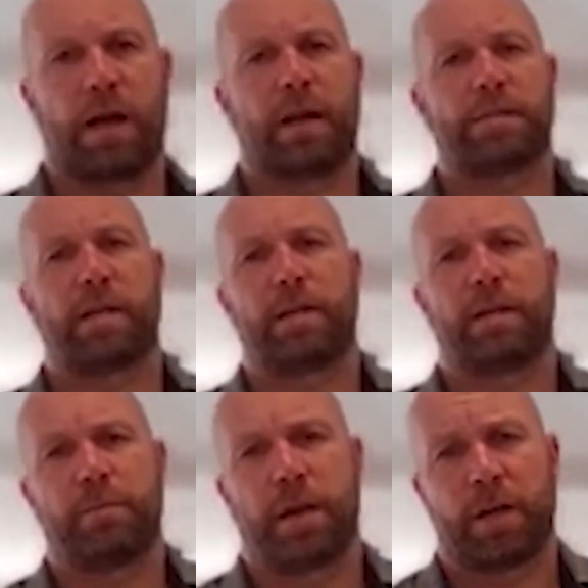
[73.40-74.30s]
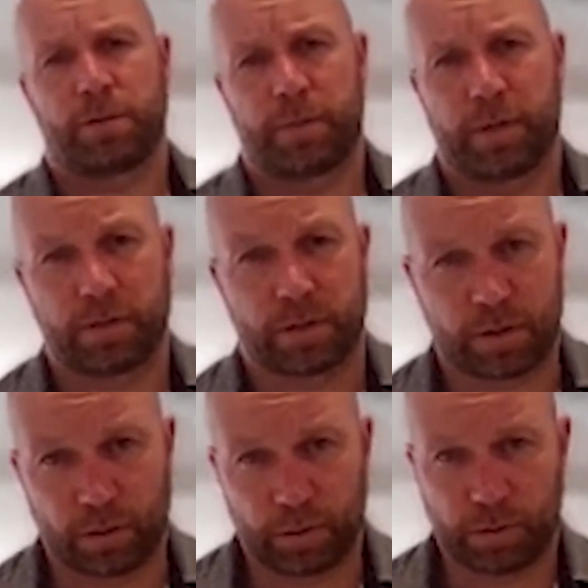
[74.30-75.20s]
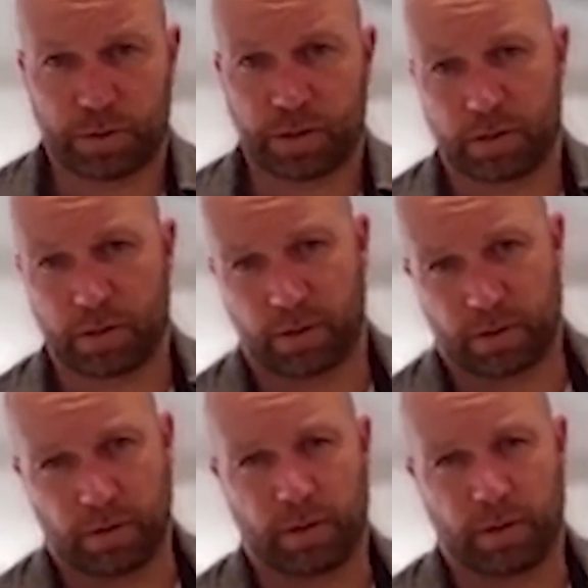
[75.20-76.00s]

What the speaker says: Identity management solution,